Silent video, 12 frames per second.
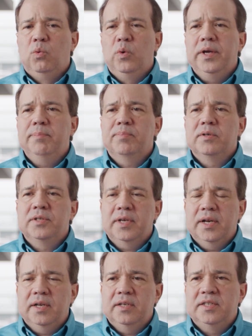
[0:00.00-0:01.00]
We
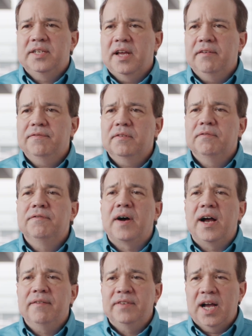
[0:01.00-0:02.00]
presented SAFE
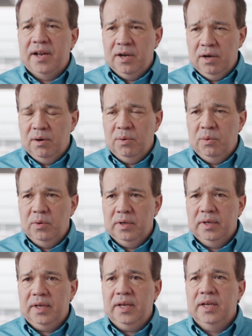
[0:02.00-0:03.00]
5.0
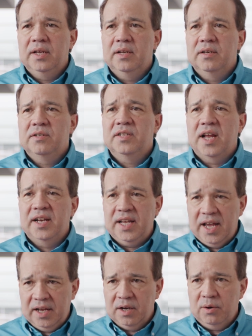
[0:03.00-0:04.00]
in San
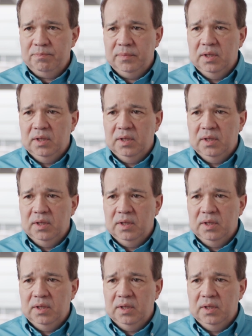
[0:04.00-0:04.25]
Diego